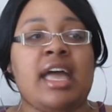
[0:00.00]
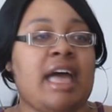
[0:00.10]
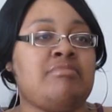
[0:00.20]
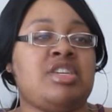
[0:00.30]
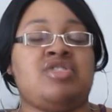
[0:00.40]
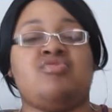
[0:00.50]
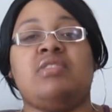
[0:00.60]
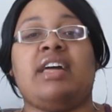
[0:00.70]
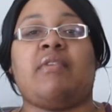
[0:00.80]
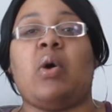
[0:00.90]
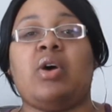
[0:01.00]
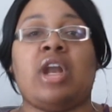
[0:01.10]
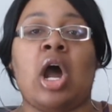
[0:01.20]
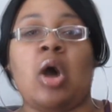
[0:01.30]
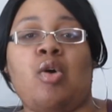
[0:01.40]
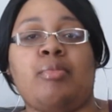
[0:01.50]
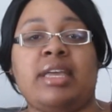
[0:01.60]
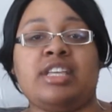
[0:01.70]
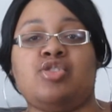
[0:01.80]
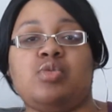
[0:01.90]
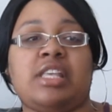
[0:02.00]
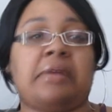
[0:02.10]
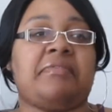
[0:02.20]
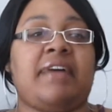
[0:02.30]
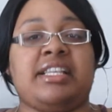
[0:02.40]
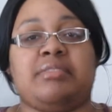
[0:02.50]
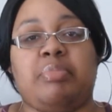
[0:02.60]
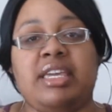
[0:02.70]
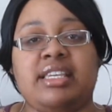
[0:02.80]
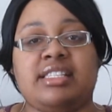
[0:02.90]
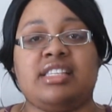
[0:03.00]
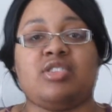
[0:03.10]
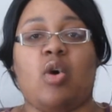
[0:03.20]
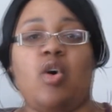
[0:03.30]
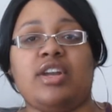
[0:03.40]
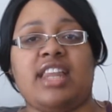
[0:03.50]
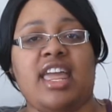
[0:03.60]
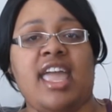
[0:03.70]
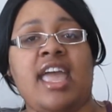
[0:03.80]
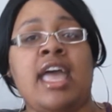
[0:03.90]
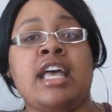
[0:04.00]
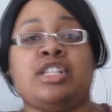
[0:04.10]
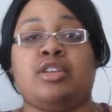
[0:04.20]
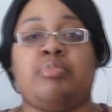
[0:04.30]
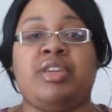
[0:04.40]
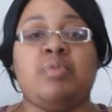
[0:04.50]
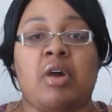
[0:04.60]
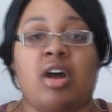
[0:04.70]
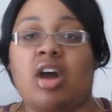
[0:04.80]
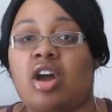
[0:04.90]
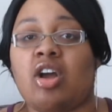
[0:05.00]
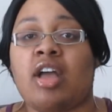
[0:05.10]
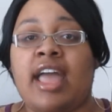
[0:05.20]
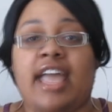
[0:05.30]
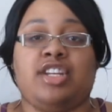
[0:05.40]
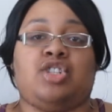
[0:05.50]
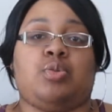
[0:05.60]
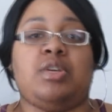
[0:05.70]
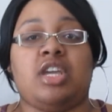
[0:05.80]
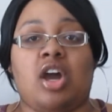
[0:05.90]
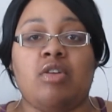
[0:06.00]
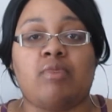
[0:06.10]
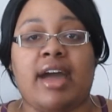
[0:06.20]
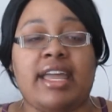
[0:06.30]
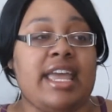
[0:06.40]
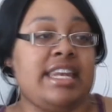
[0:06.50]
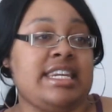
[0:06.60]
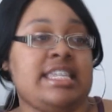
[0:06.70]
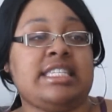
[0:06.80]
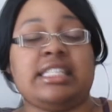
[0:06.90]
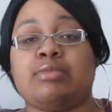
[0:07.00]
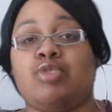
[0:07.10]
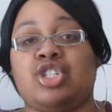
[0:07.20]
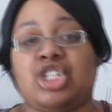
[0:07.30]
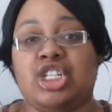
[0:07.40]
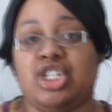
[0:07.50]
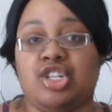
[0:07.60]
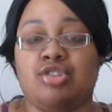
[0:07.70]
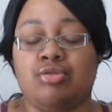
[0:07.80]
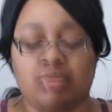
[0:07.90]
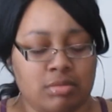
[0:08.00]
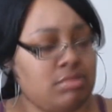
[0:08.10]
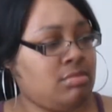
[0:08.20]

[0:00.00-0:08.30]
I mean, you left all the homies, you sacrificed business, all of that to be with her and treat her right. And this is what she do?